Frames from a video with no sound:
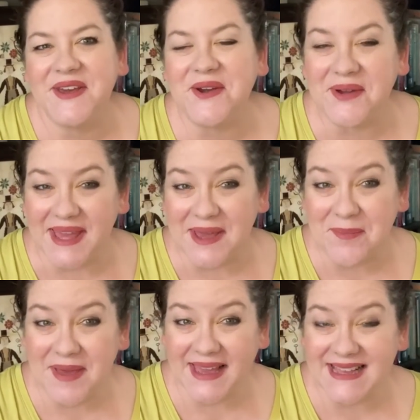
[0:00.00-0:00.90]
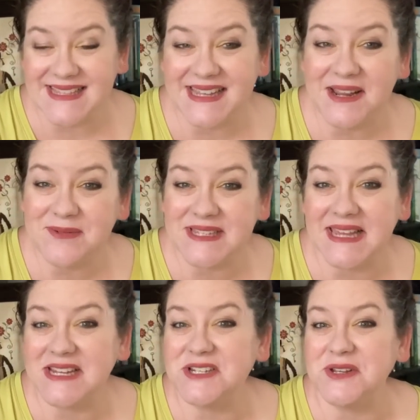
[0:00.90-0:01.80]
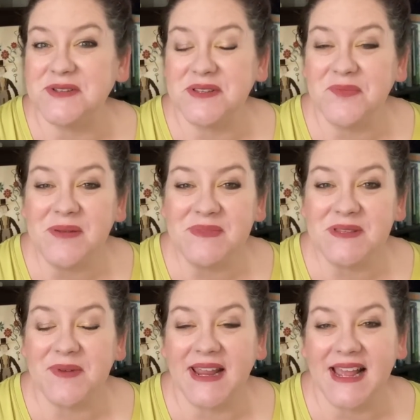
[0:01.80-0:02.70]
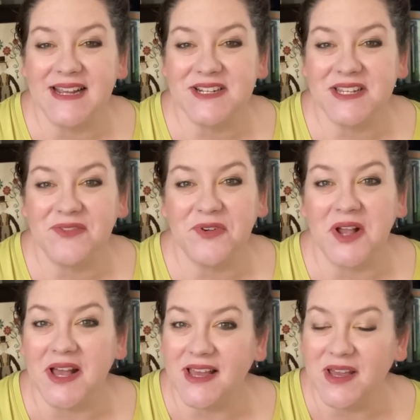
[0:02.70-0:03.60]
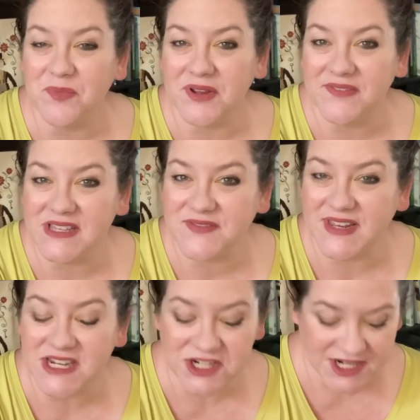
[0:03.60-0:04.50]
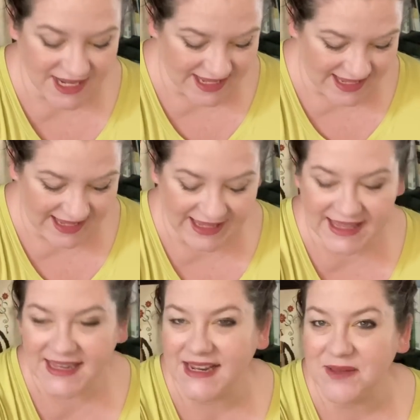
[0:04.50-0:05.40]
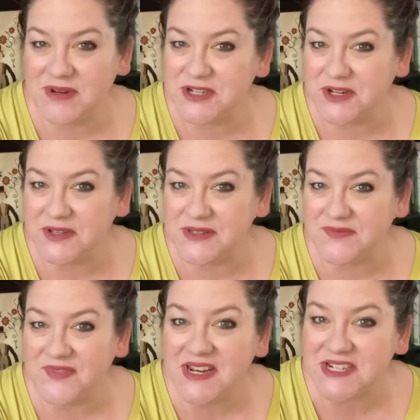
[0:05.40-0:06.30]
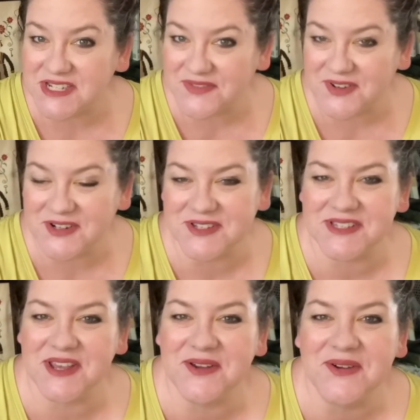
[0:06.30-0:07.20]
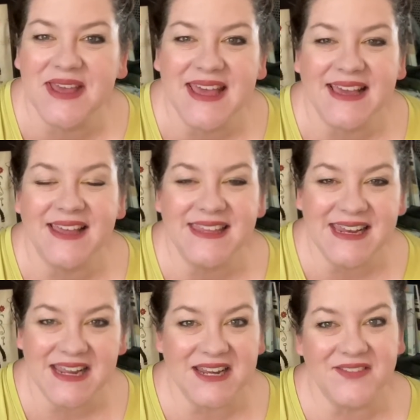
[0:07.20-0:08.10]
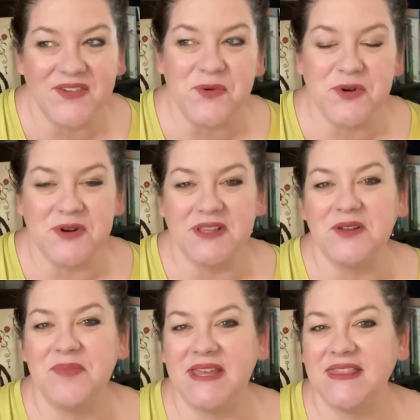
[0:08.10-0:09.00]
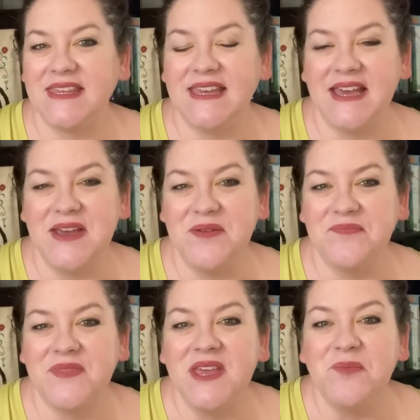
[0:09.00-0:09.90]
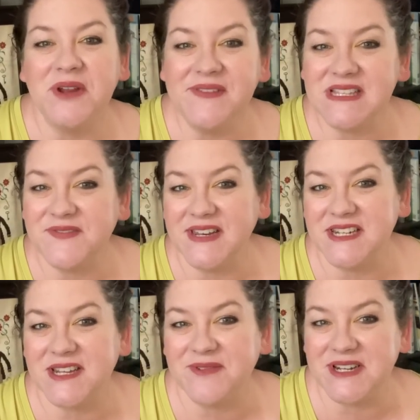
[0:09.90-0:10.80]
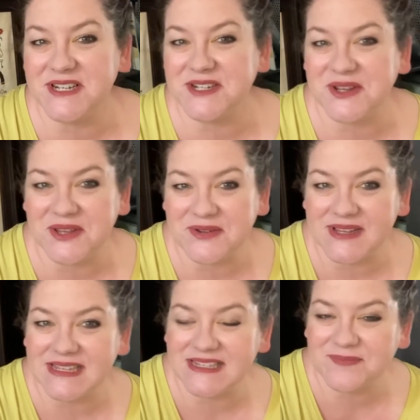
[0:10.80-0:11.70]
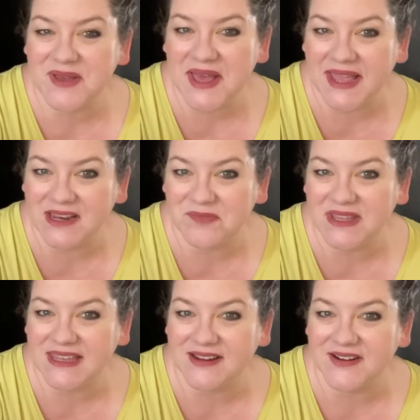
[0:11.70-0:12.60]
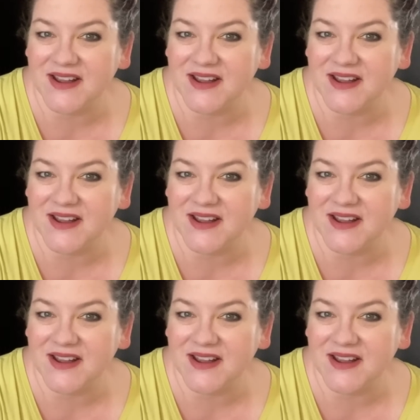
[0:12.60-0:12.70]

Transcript: Okay, I'm back. I said I was going to show you some whips, but I actually forgot a previous finish, and I'm going to show you some finishes first. So got that out of order a little bit. The previous finish I wanted to show you is behind me here.